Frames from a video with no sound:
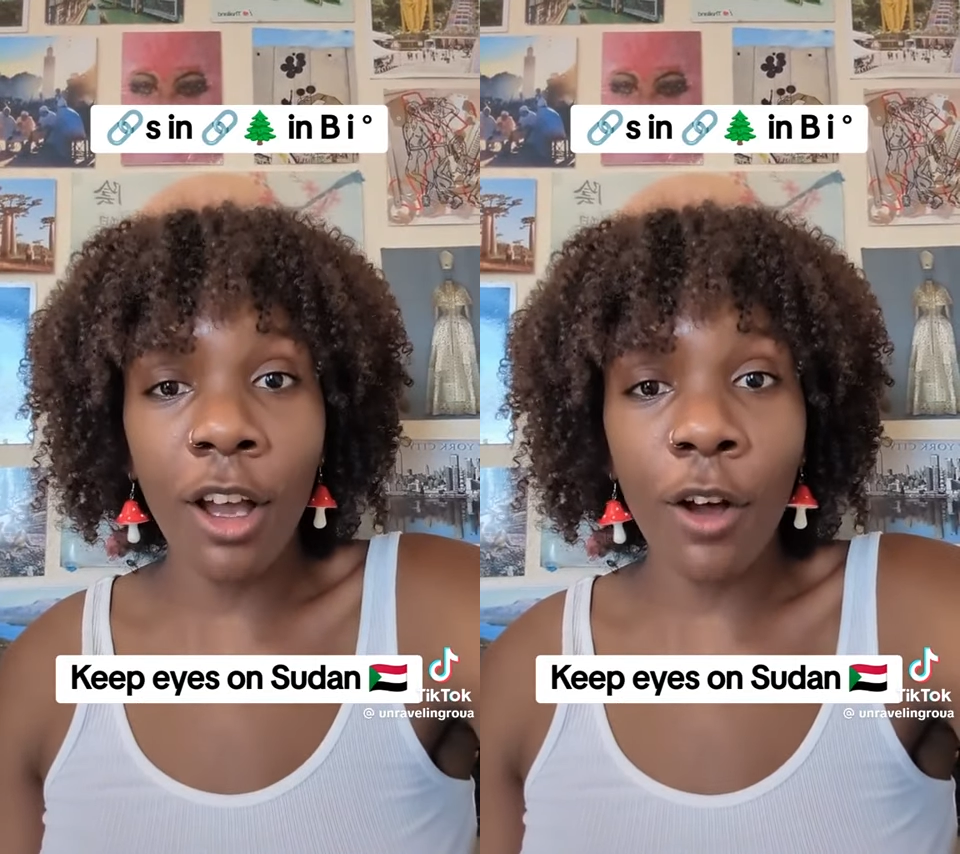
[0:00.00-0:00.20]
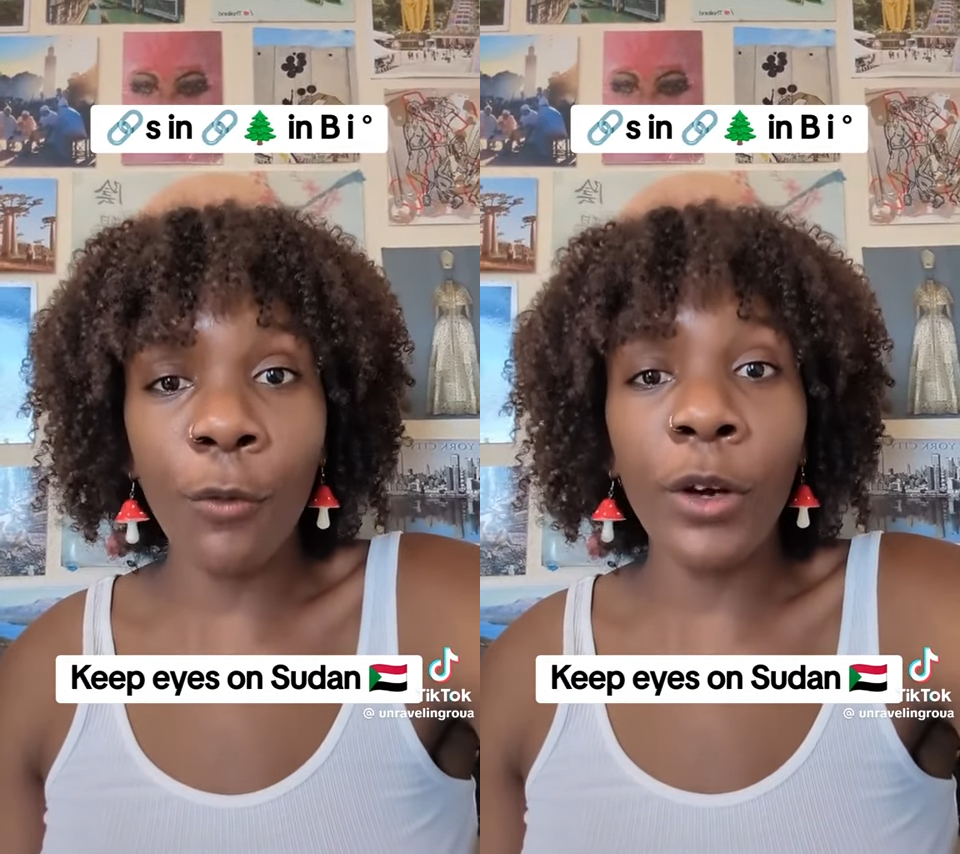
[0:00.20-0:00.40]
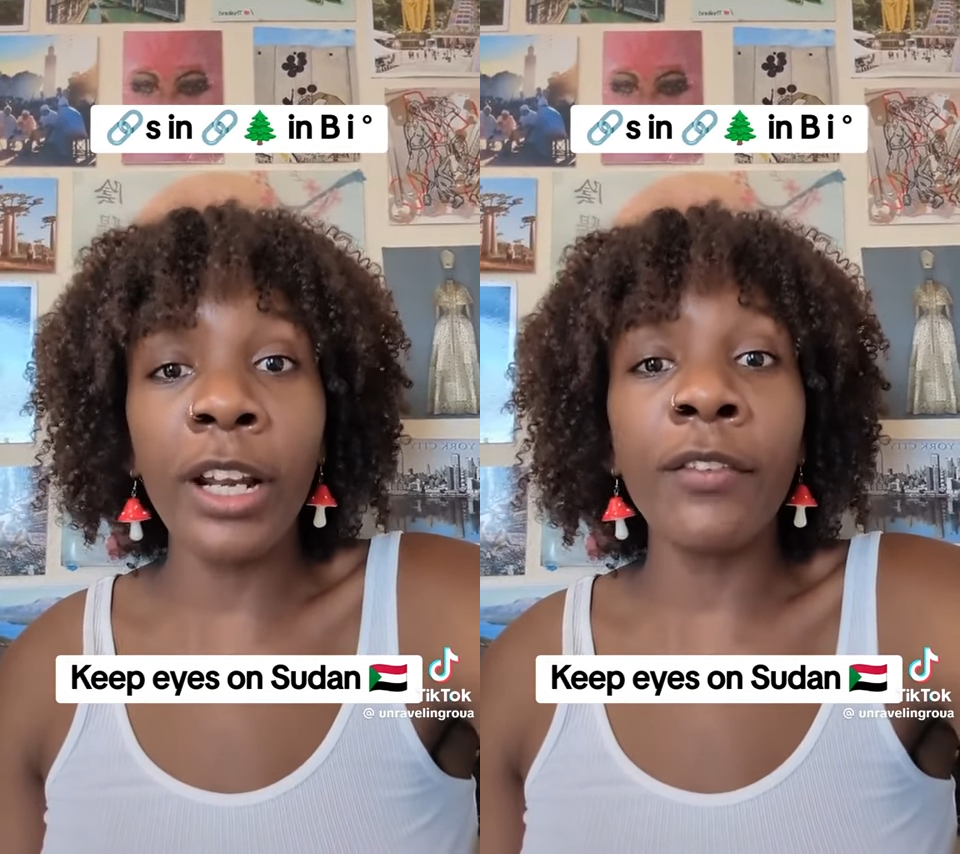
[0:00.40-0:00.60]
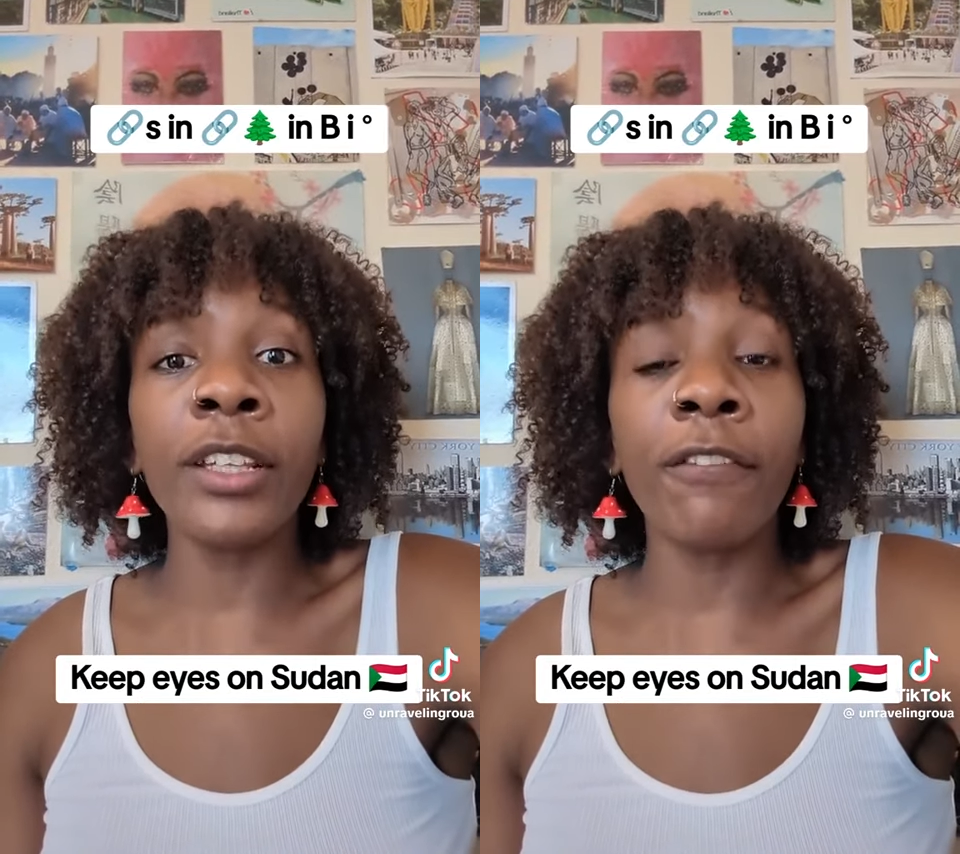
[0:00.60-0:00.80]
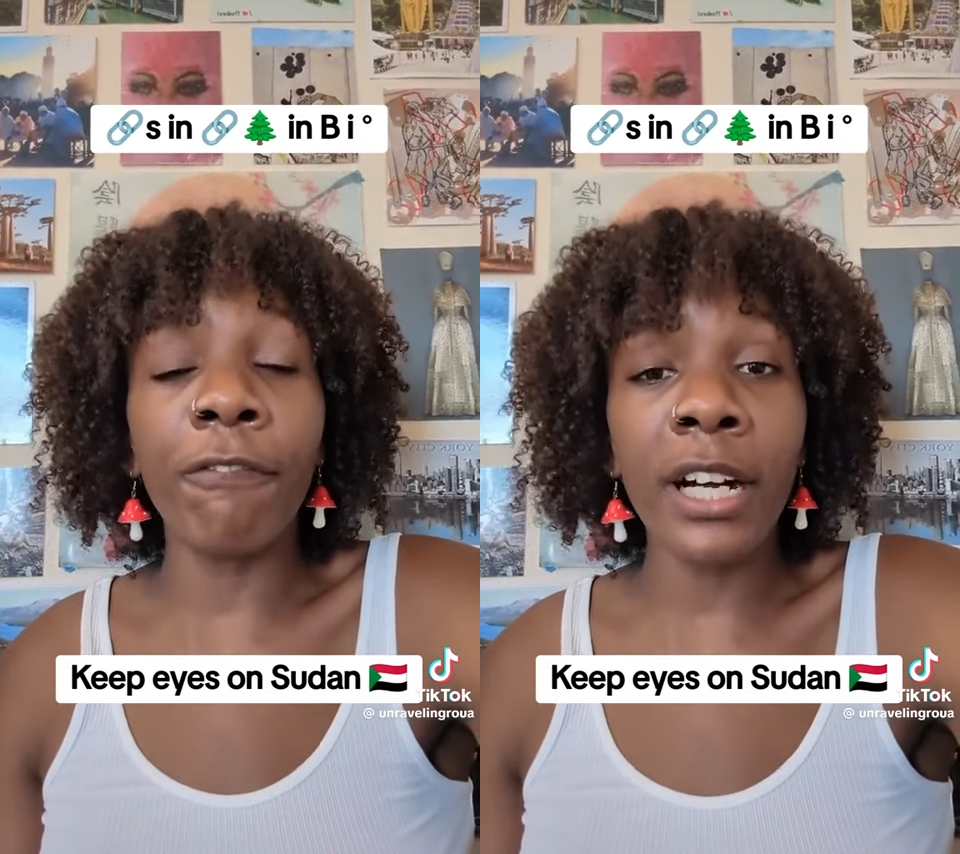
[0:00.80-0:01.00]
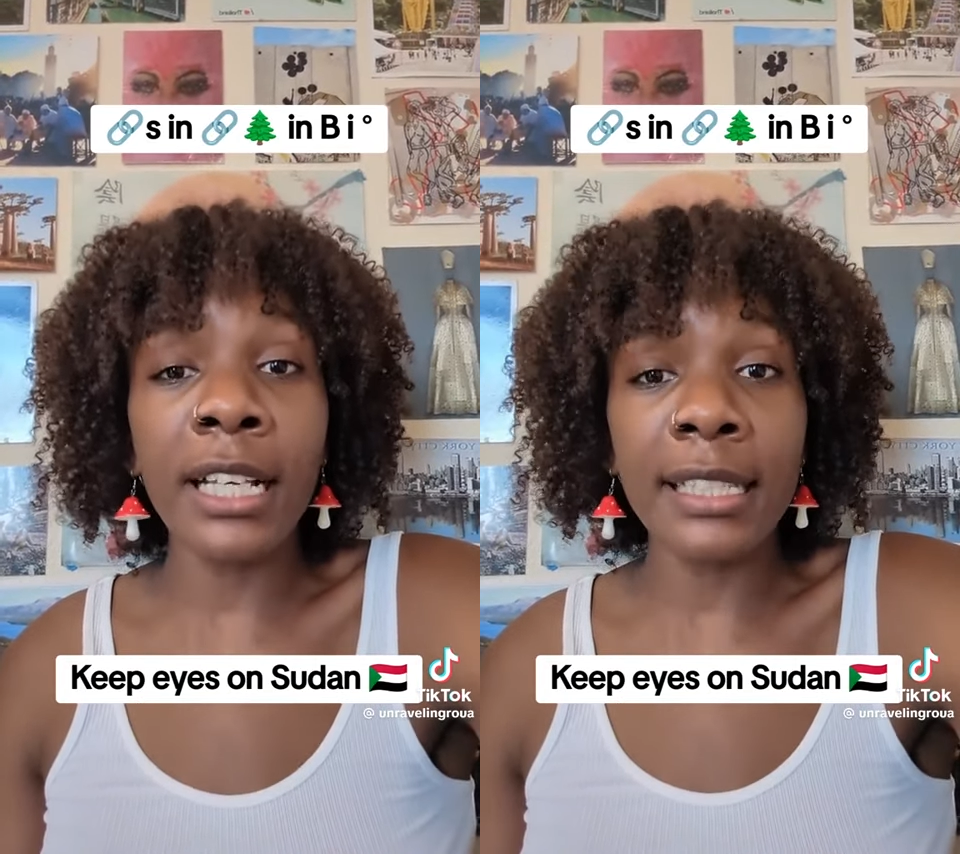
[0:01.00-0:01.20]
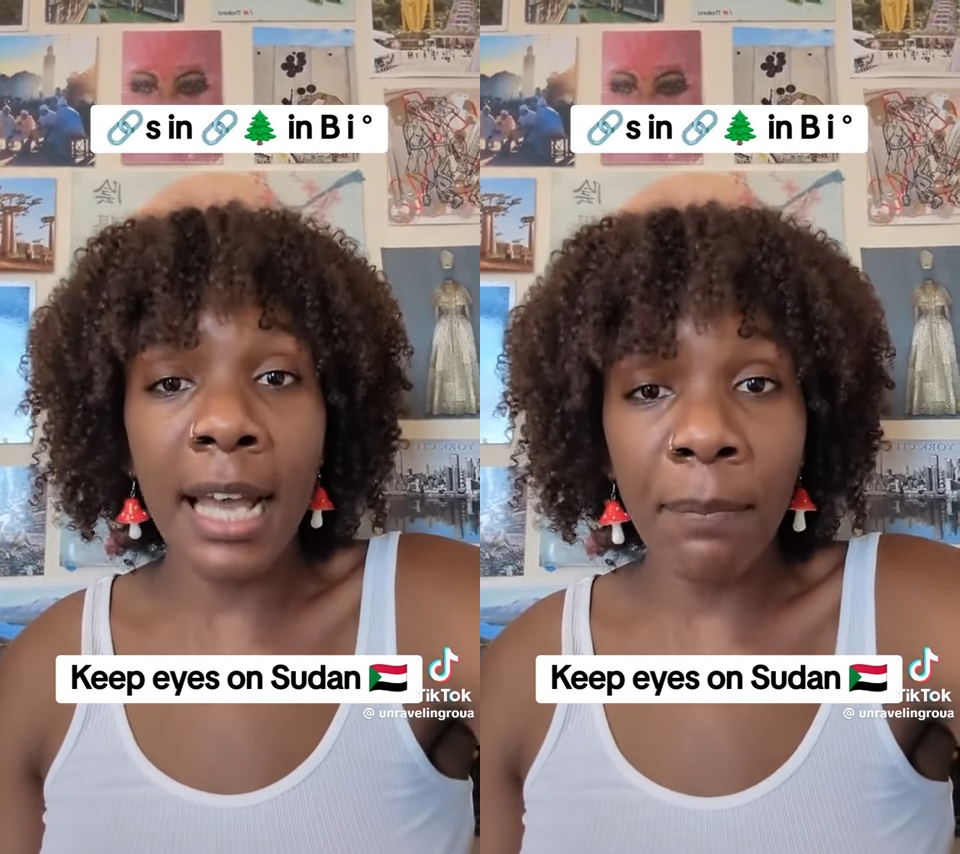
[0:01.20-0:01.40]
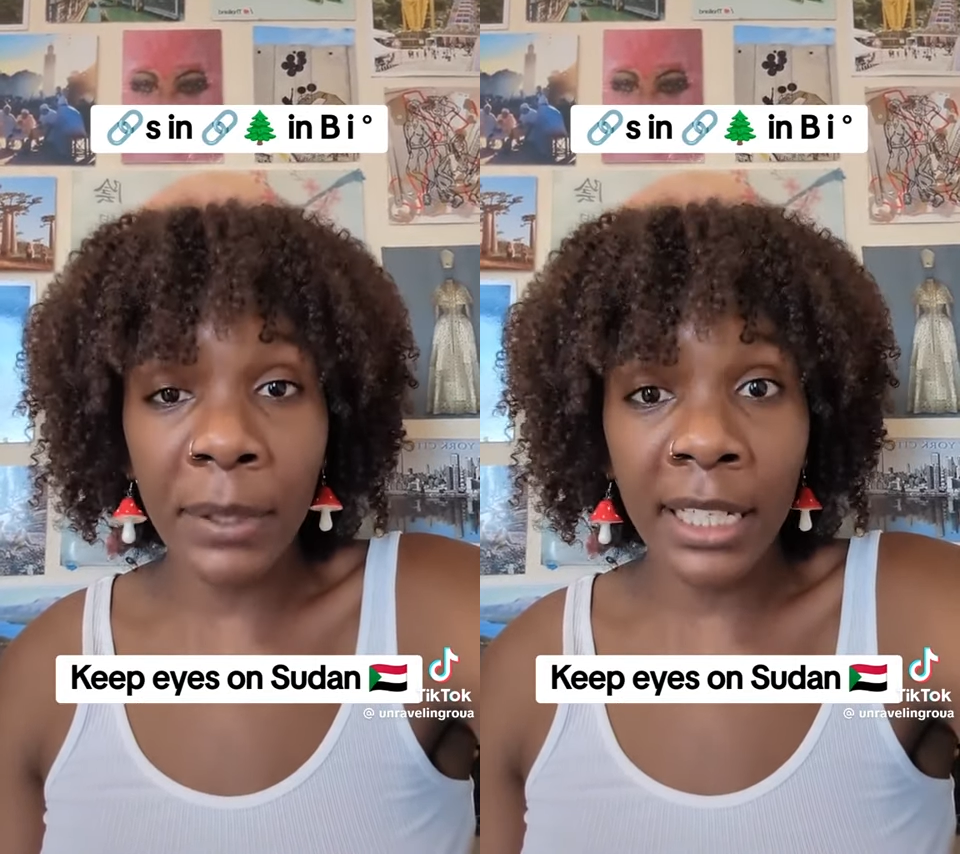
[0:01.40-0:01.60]
of whatever the fuck is
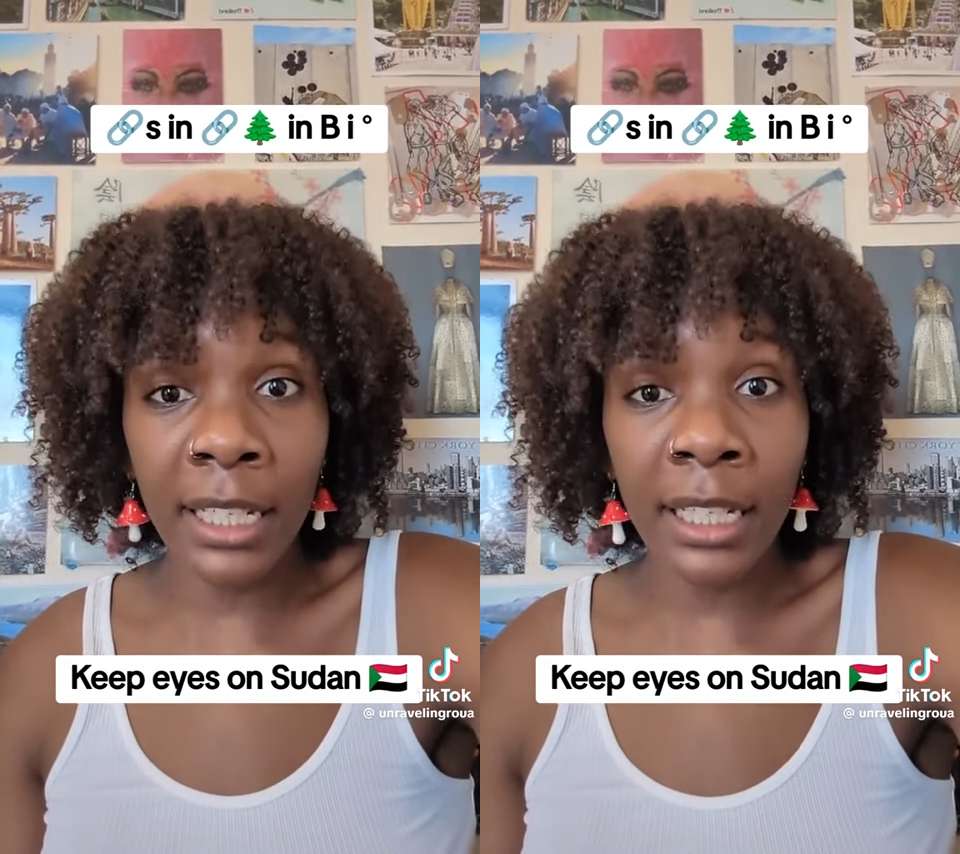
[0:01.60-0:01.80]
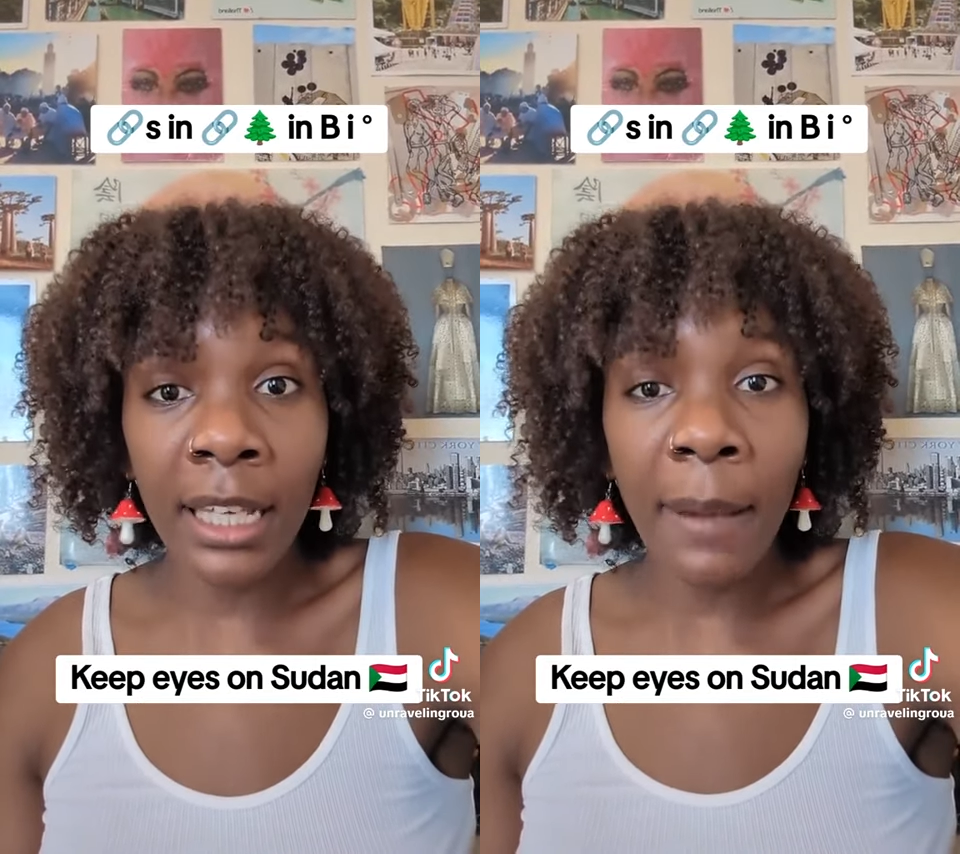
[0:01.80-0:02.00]
happening